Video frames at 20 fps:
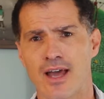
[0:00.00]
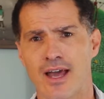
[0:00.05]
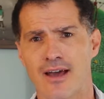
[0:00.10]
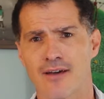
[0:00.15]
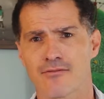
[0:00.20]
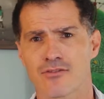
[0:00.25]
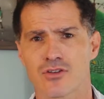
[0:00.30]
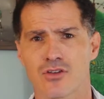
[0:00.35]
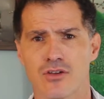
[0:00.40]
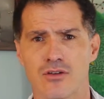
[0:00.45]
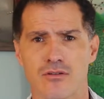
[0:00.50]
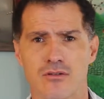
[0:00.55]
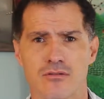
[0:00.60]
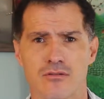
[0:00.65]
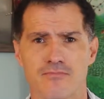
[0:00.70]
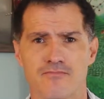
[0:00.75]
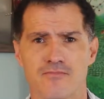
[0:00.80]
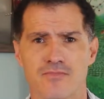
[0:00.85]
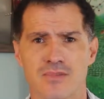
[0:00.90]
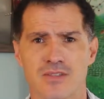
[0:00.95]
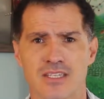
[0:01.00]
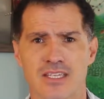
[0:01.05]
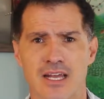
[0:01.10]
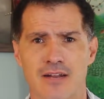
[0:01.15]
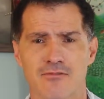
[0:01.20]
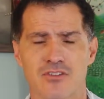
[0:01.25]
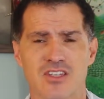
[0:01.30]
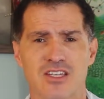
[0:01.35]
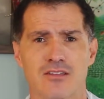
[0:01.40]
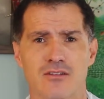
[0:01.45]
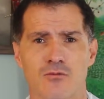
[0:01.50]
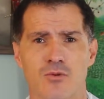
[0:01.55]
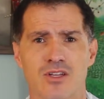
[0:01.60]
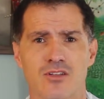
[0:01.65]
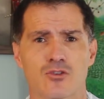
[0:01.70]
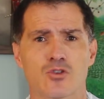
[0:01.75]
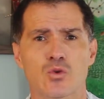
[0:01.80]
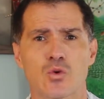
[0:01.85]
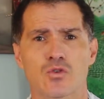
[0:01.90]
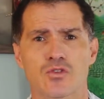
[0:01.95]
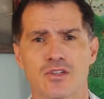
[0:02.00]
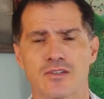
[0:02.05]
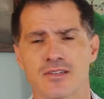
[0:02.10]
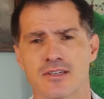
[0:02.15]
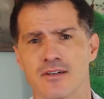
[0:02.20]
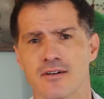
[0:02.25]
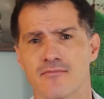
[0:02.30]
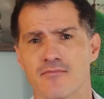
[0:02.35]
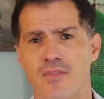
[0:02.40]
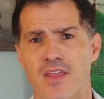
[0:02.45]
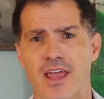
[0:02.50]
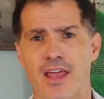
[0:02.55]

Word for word: have to kind of see that where the sources are.